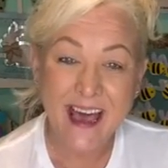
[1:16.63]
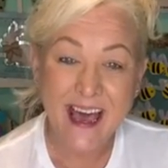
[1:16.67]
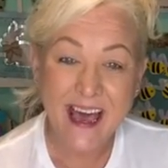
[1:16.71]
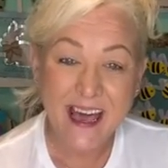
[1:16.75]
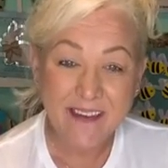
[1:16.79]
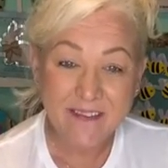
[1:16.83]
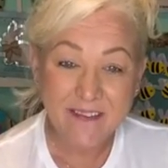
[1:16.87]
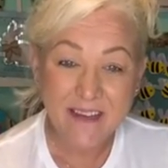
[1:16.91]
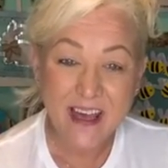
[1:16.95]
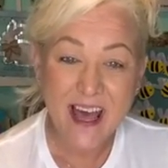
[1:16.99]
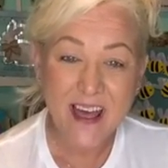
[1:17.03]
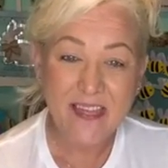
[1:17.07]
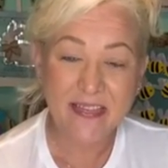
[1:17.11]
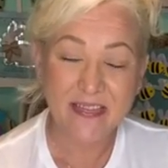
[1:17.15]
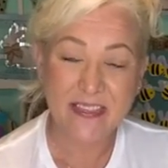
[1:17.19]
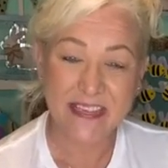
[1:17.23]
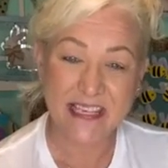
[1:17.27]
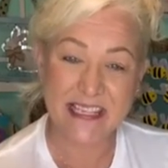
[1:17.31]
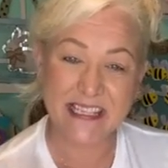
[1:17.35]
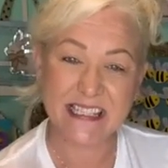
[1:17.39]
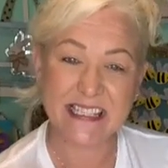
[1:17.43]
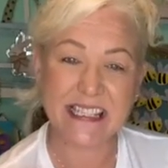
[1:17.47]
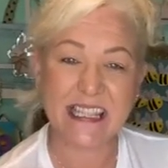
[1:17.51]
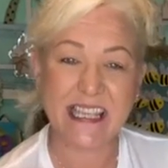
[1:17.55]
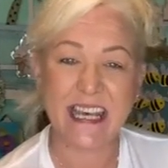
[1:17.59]
I've got
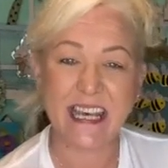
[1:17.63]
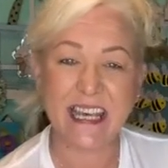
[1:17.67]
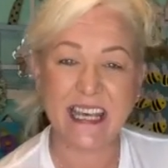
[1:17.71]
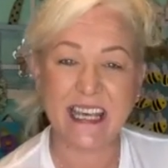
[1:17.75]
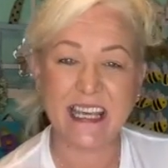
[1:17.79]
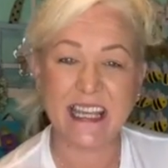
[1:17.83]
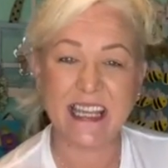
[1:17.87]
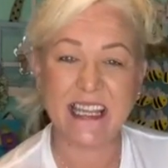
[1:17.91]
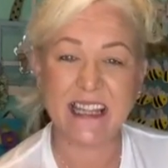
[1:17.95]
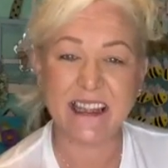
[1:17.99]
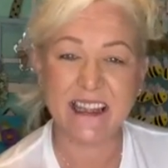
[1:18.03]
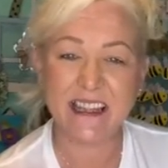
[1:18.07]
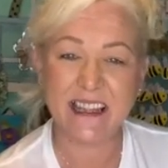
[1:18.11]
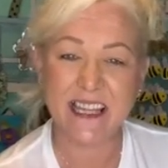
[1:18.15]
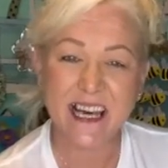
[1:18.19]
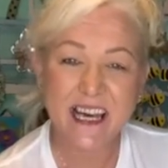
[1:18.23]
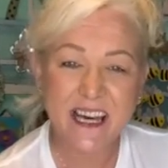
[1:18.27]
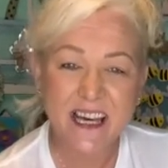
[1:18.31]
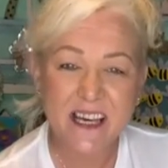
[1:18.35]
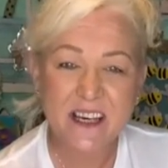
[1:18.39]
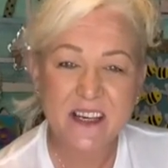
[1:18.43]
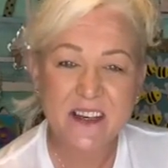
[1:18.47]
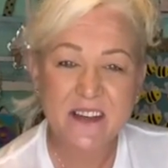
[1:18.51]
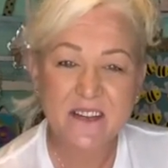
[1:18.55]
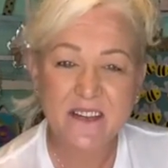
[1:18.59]
this, like,
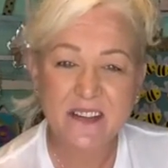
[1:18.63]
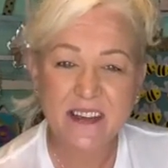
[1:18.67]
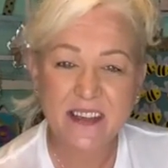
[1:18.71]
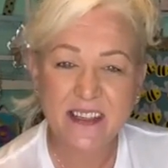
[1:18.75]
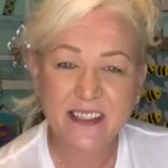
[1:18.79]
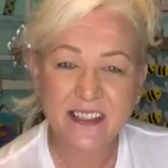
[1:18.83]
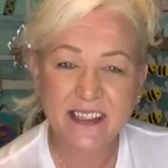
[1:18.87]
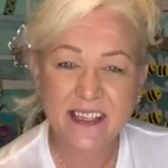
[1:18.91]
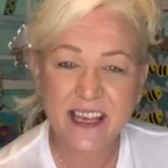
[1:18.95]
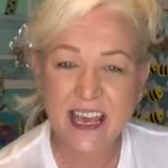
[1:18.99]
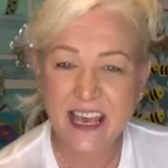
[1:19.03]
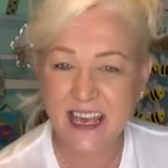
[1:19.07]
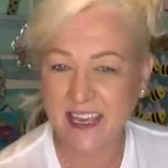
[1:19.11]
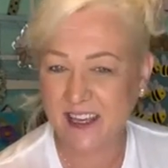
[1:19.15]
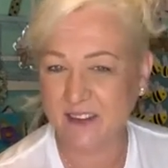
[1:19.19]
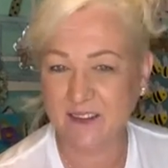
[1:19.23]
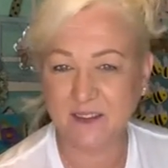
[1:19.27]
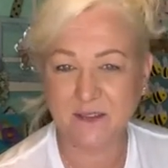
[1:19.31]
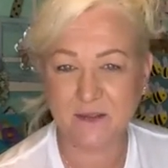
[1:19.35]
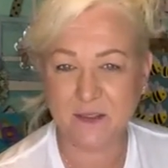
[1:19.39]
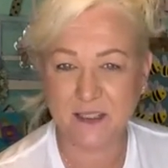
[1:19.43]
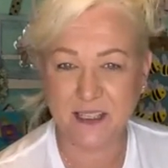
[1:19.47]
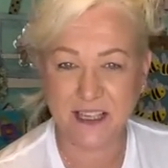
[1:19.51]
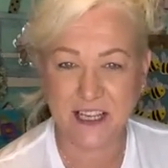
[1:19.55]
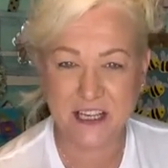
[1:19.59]
love
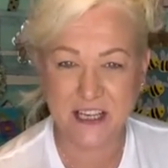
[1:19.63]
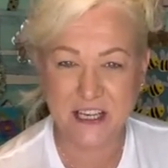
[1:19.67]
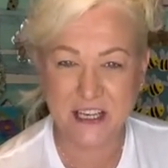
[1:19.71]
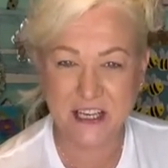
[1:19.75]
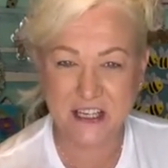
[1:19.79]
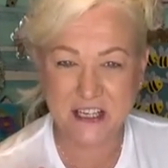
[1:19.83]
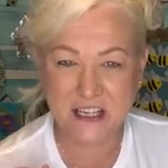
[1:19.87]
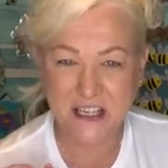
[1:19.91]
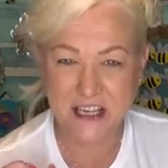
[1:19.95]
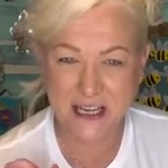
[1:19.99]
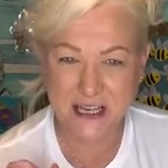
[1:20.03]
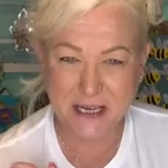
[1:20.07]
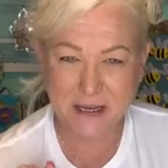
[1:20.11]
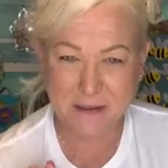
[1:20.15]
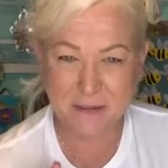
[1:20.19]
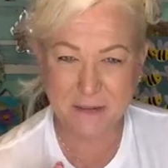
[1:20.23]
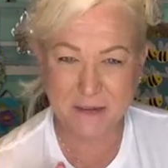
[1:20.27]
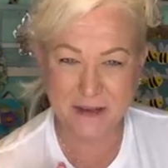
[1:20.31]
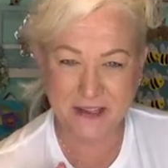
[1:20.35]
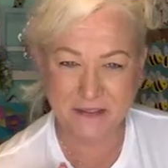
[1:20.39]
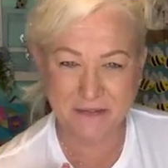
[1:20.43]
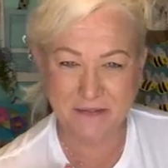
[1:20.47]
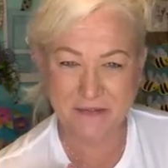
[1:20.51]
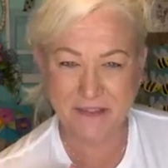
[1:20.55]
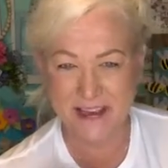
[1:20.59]
hate relationship
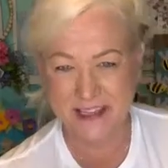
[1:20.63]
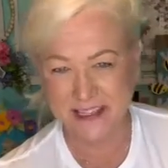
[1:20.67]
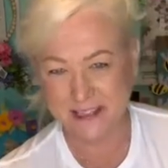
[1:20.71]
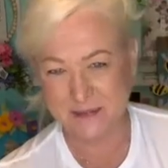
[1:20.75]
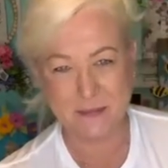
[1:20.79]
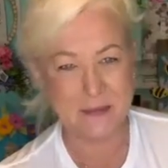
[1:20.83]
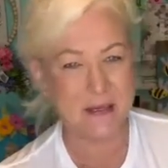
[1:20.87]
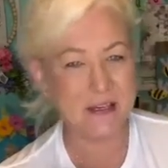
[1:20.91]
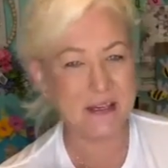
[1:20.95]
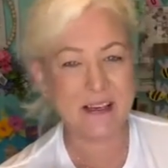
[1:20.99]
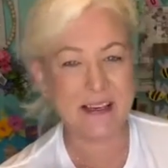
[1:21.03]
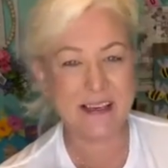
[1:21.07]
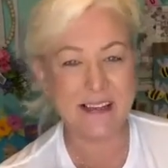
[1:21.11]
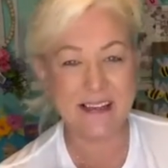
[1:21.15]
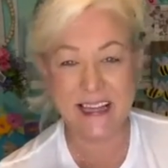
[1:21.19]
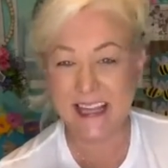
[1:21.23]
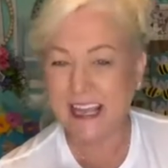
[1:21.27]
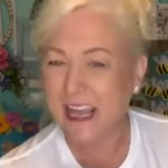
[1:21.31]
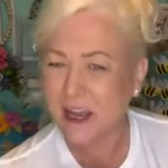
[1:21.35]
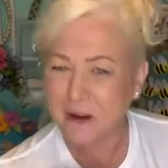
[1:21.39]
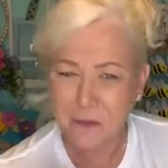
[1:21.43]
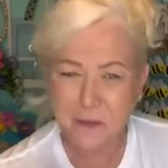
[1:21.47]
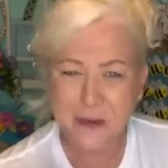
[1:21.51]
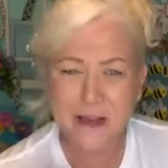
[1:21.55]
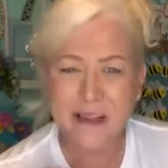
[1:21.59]
with Facebook.
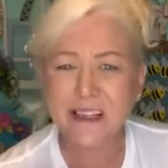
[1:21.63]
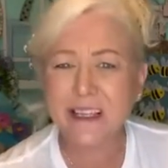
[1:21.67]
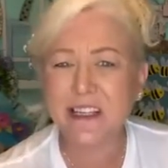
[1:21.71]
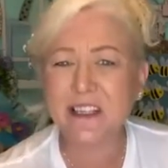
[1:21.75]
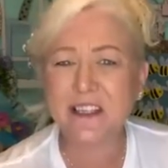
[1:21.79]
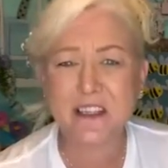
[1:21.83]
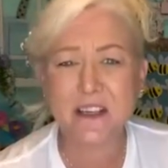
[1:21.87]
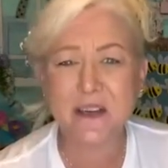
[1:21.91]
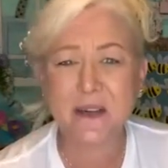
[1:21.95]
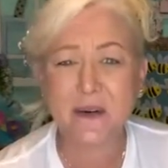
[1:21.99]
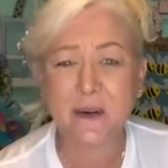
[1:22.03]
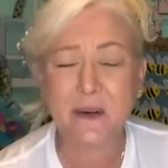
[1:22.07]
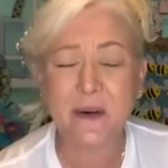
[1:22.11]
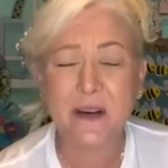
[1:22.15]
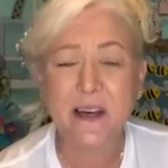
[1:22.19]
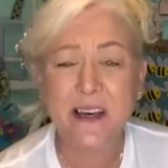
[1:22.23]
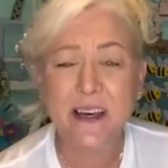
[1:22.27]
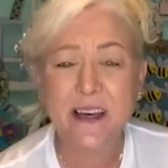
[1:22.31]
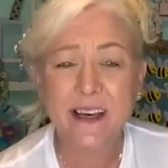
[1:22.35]
Like, I really do.